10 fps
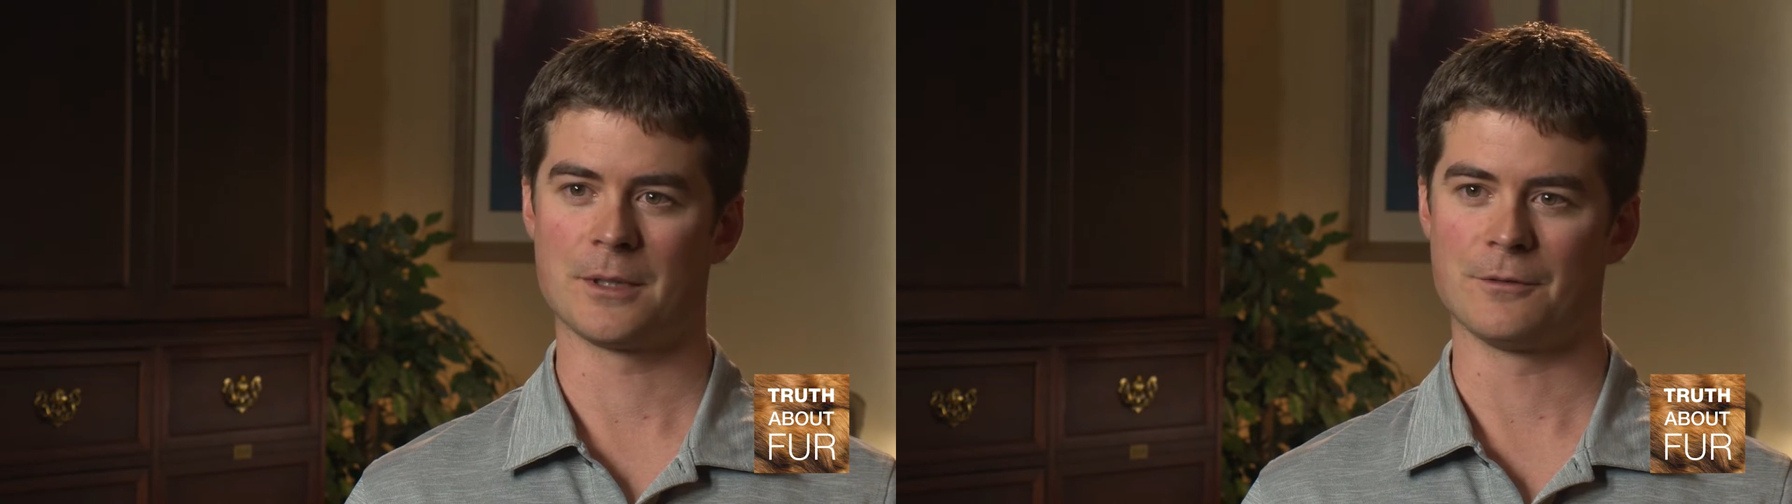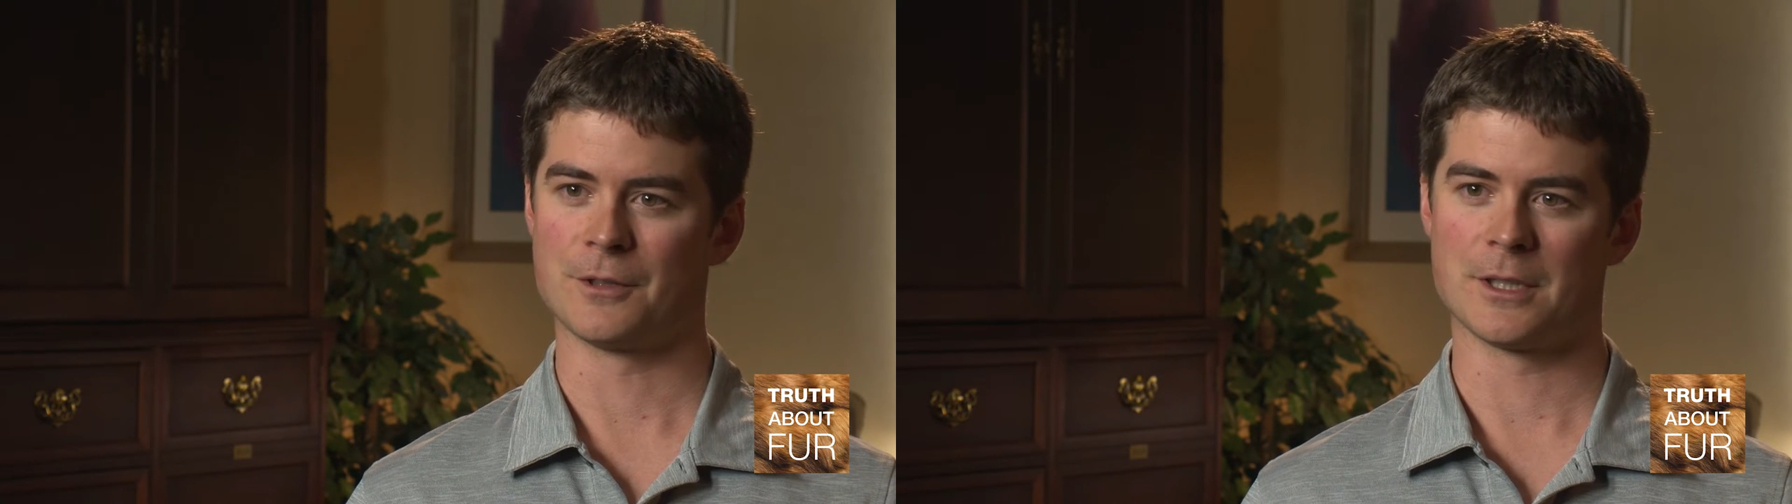
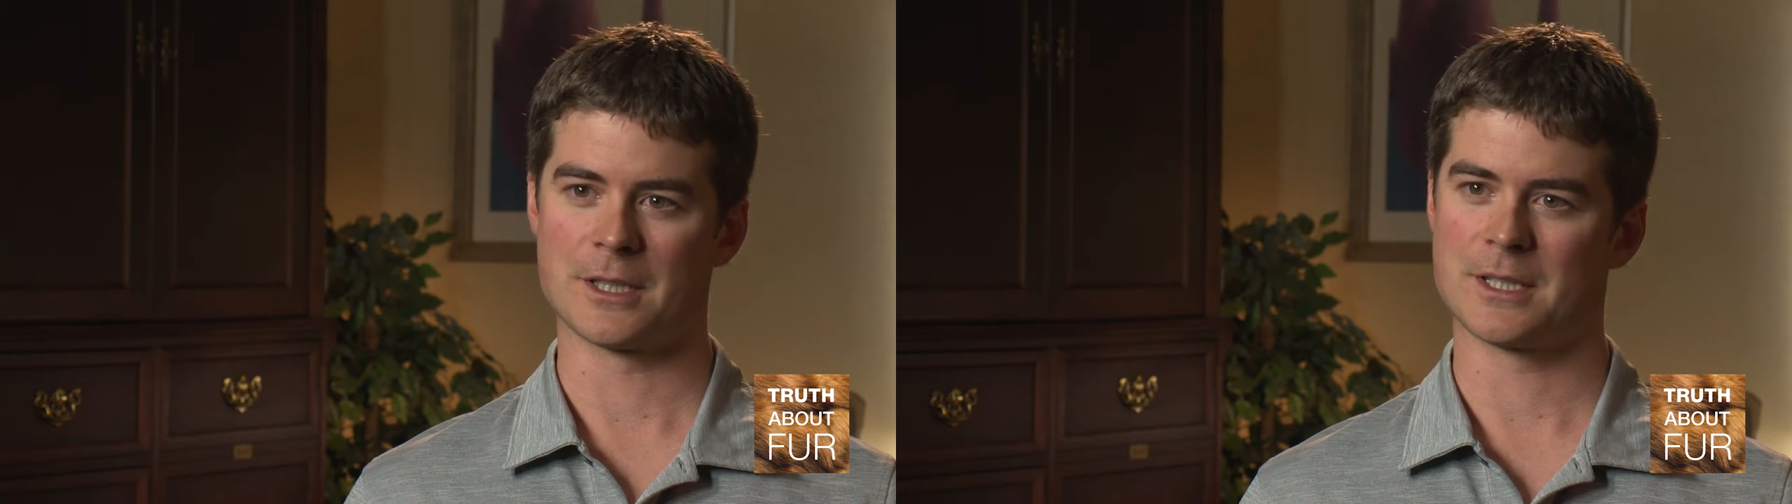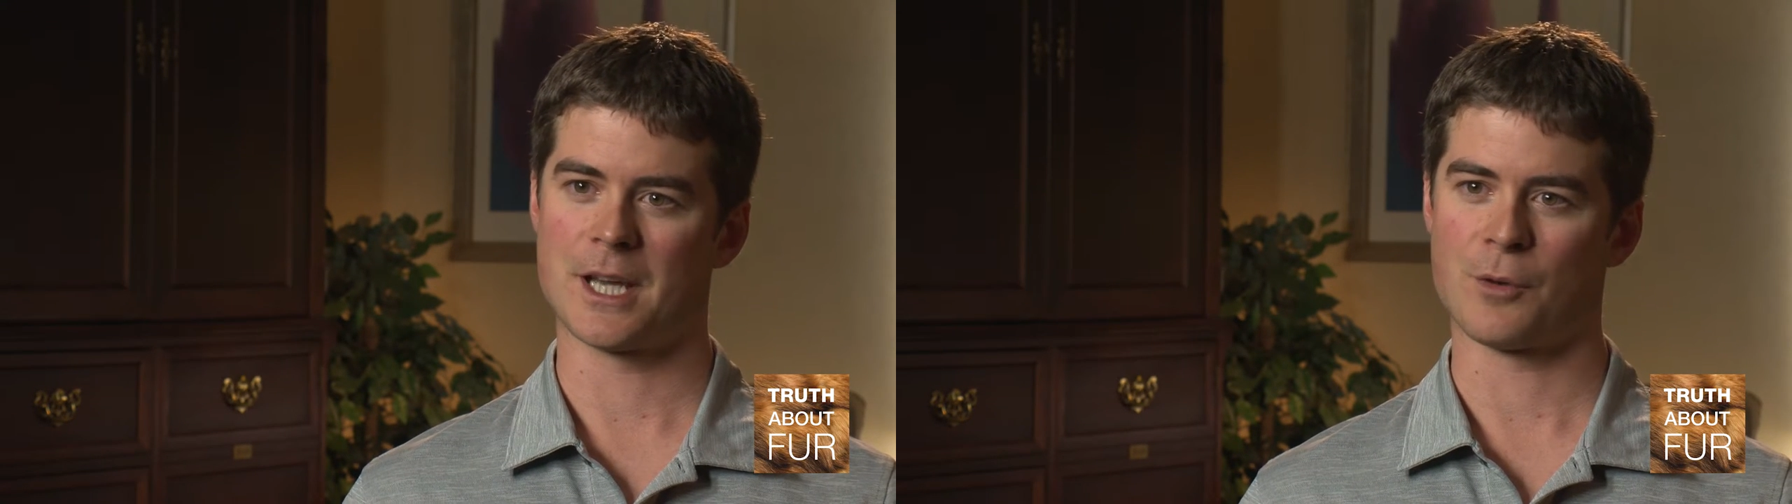even to
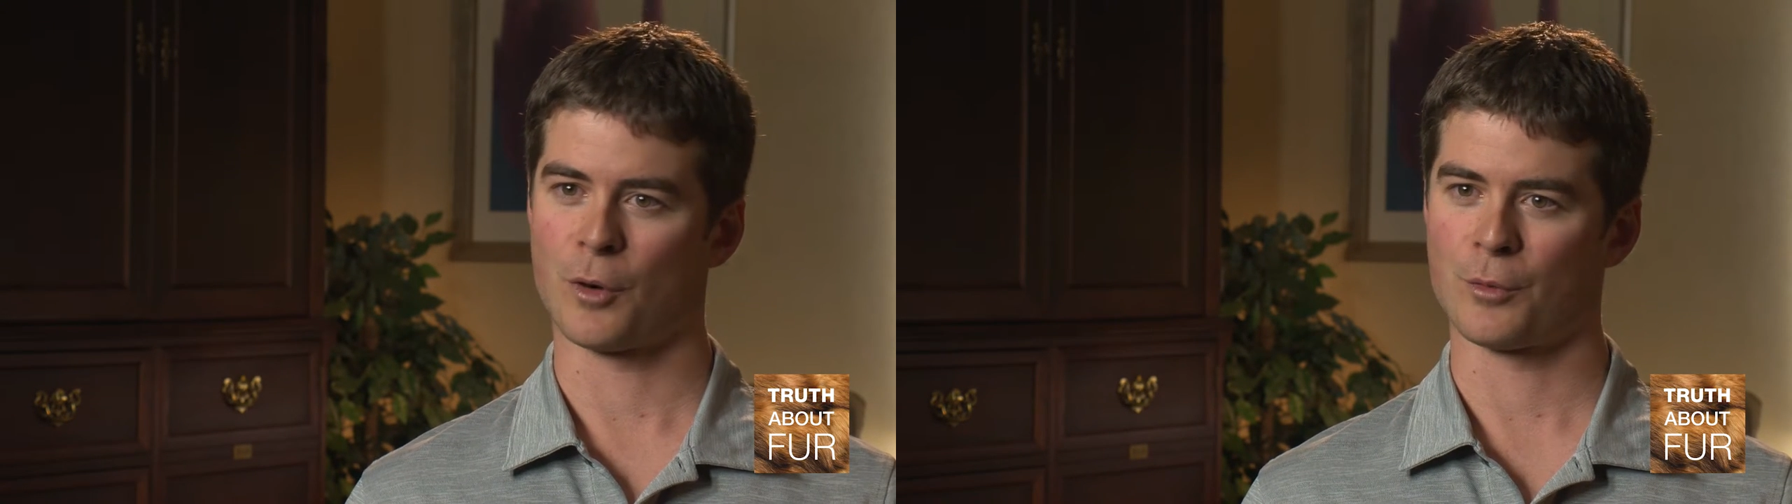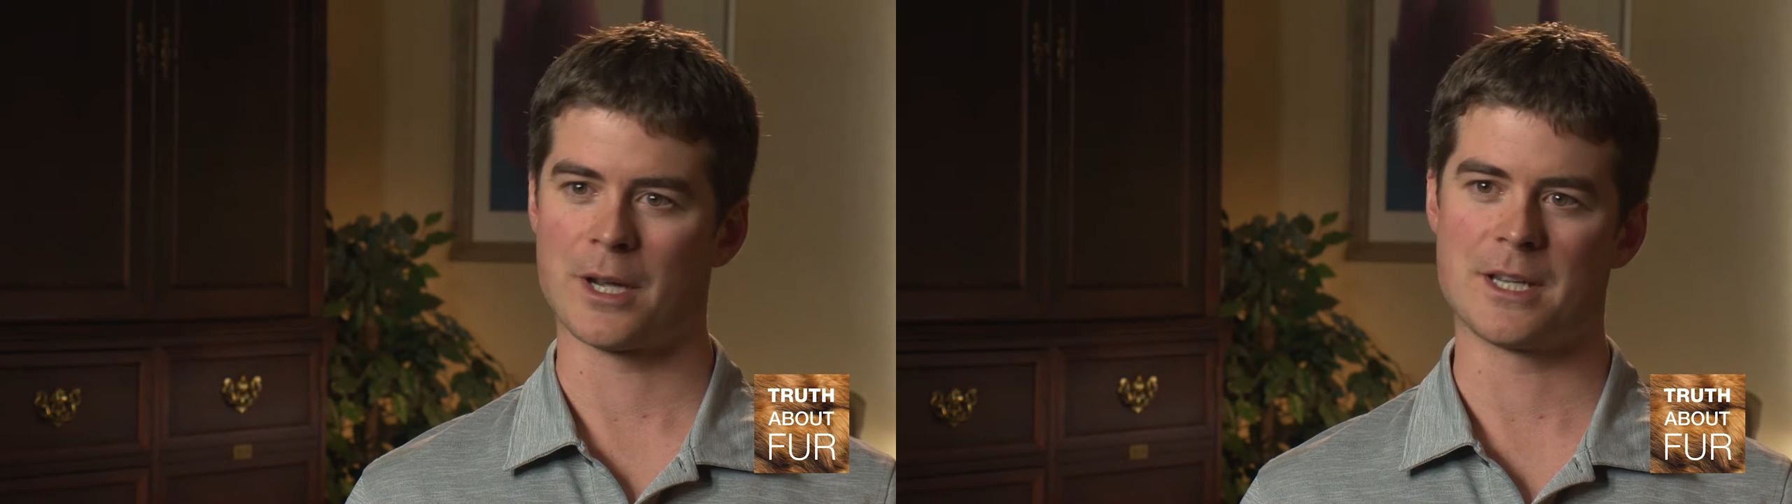this day,
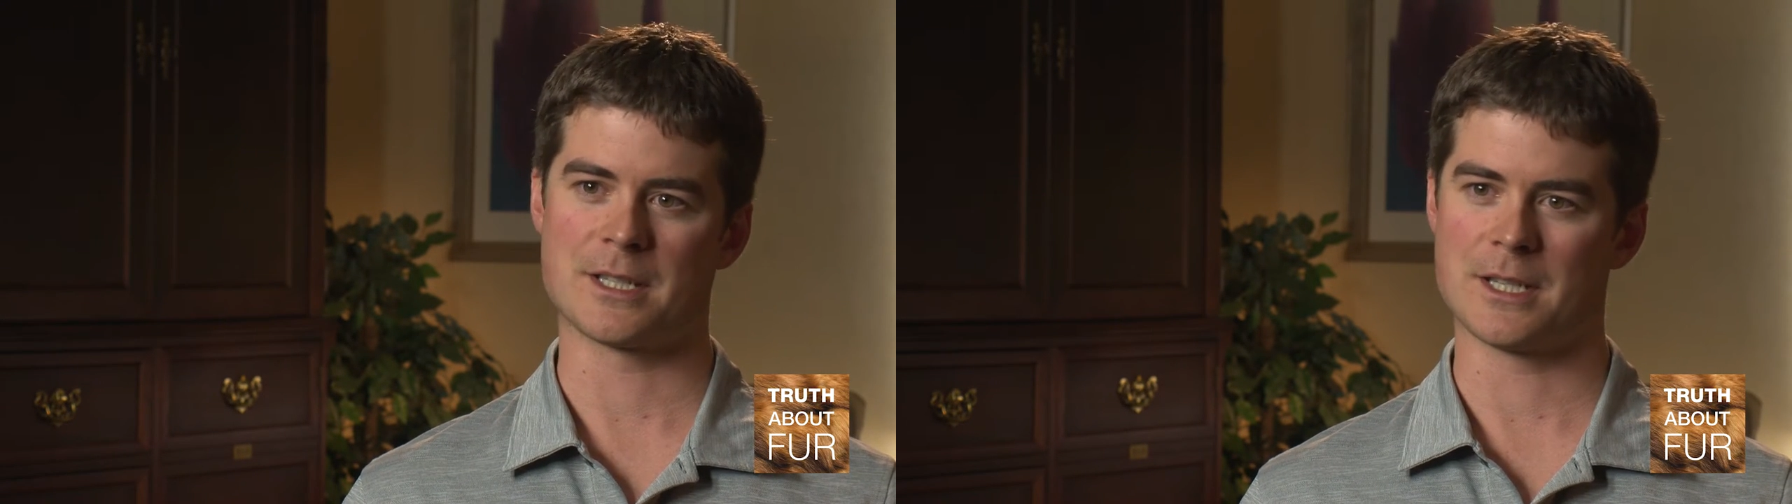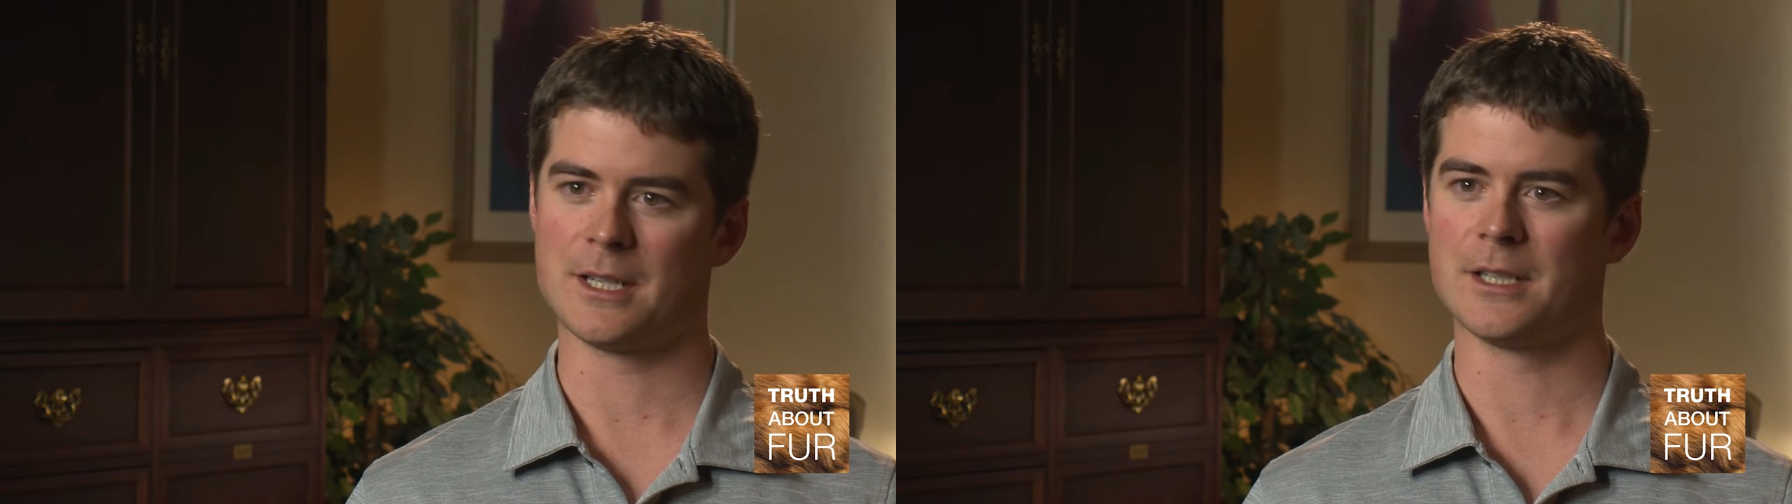were
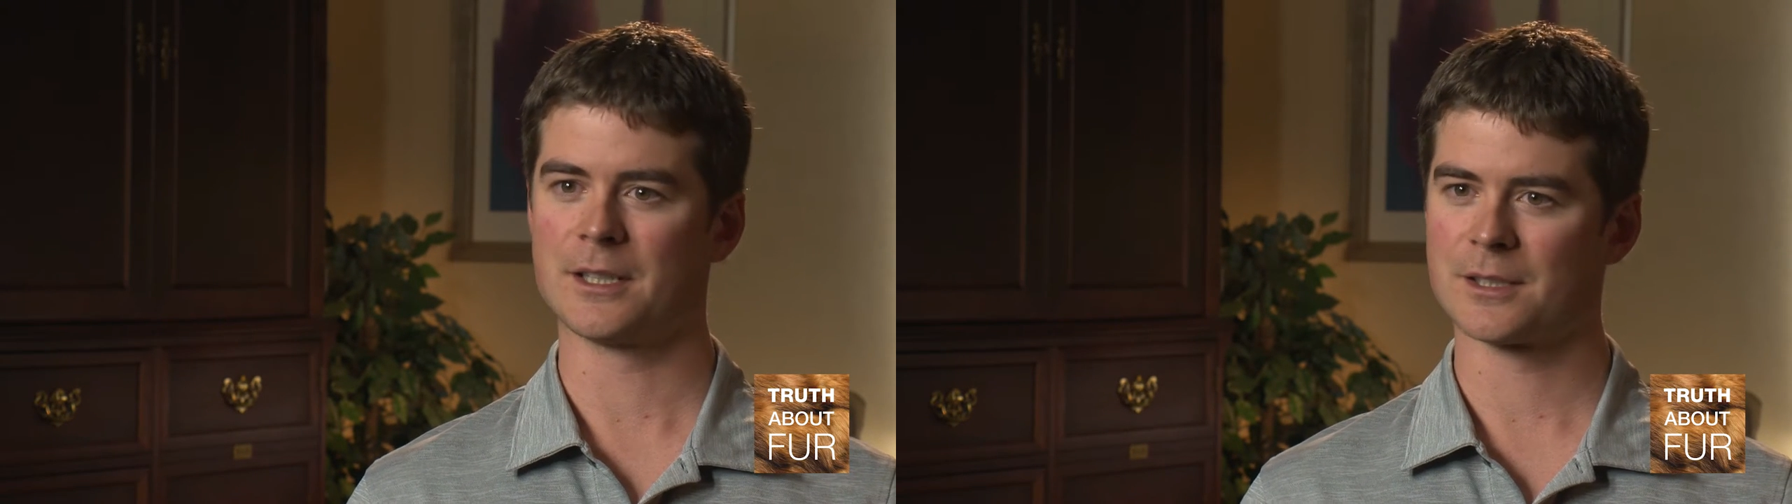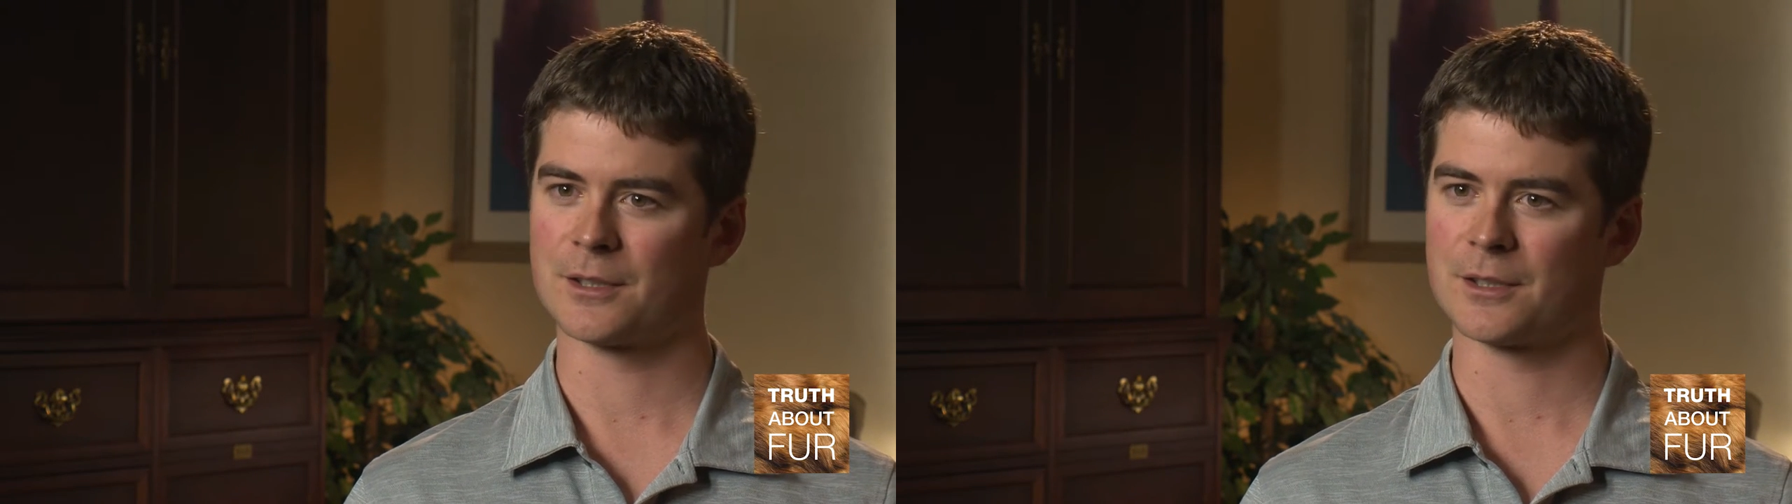raised eating.